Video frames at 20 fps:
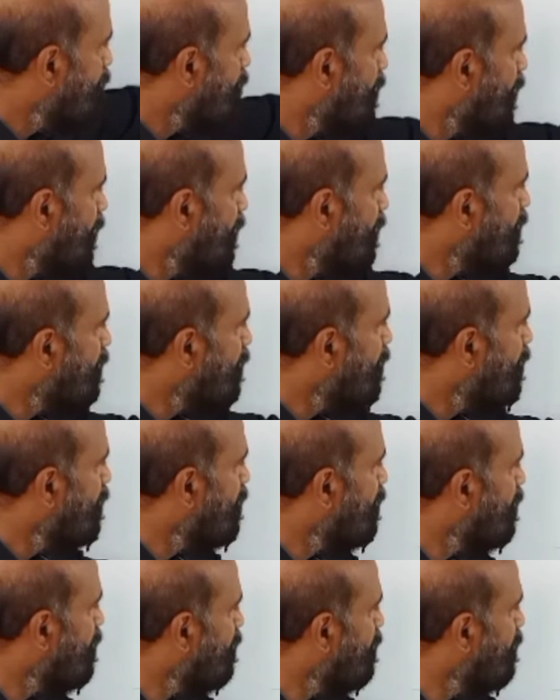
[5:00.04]
Then
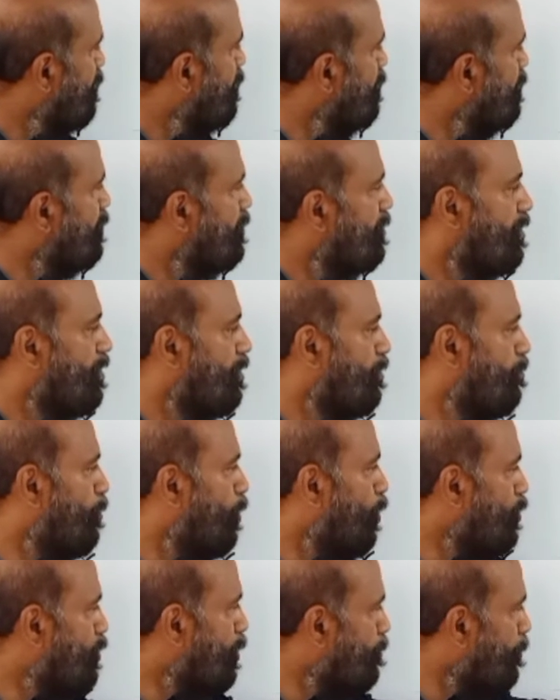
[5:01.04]
the
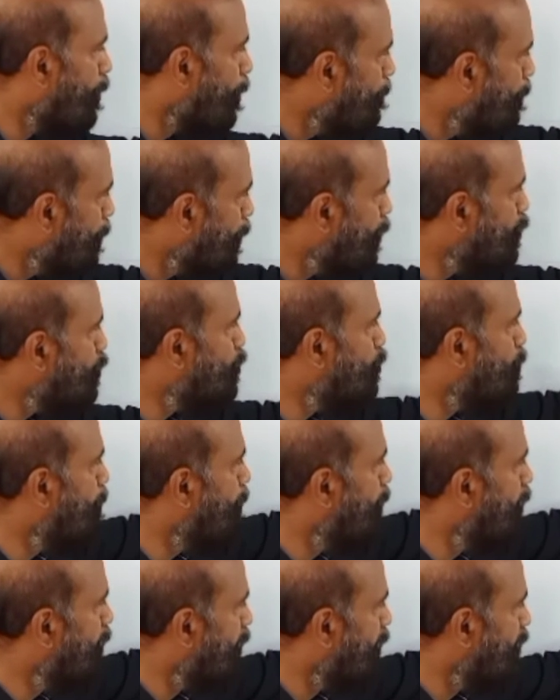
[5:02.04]
bottom appears to
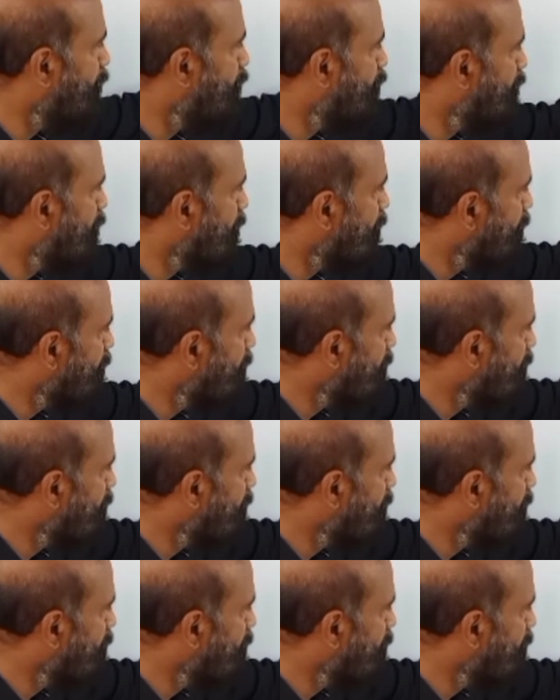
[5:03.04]
be raised.